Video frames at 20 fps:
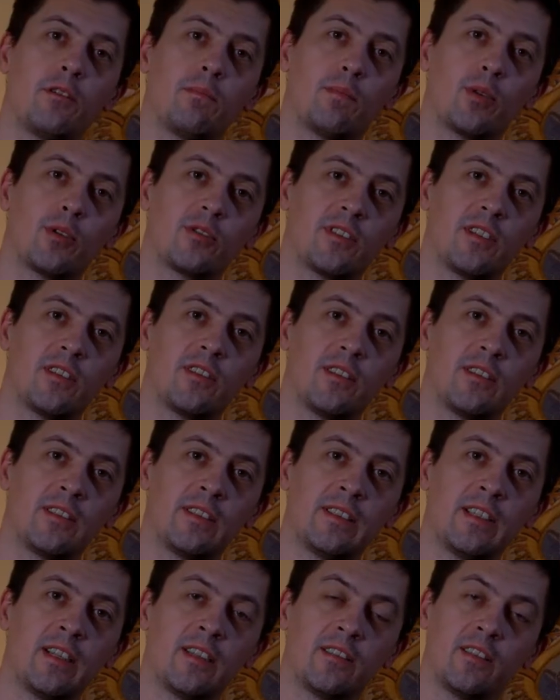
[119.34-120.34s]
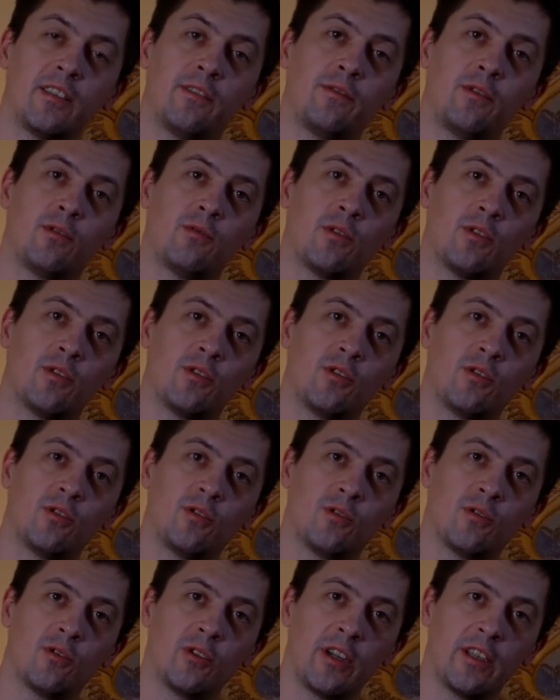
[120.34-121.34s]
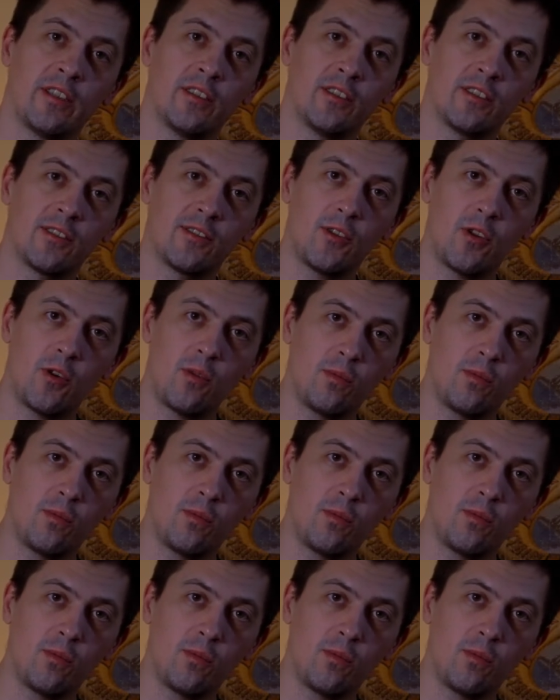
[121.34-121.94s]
important is that if you want to create a slow